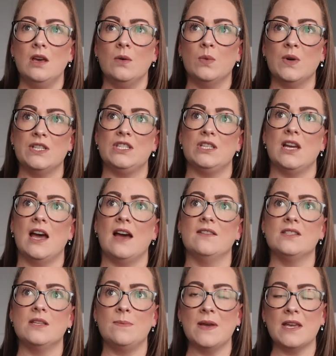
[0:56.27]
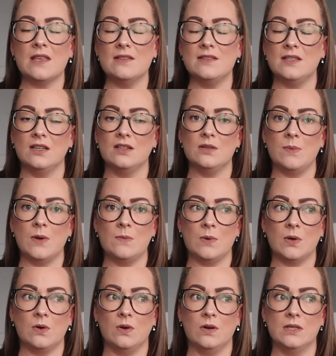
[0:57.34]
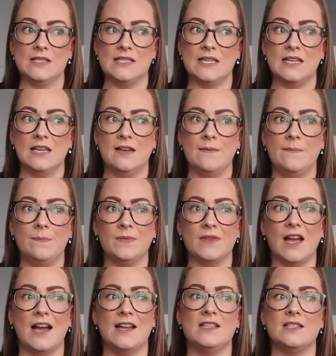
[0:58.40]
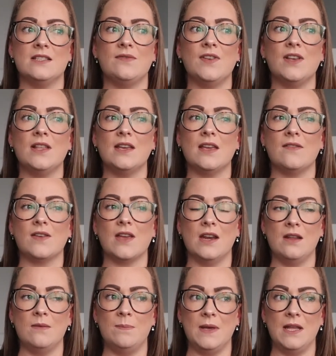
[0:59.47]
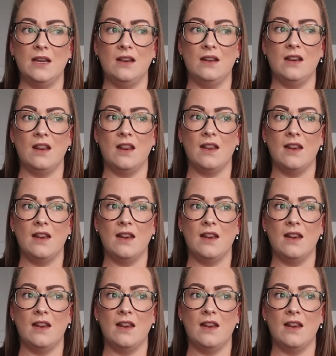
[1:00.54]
which I was a bit concerned about because I just feel like I've kind of been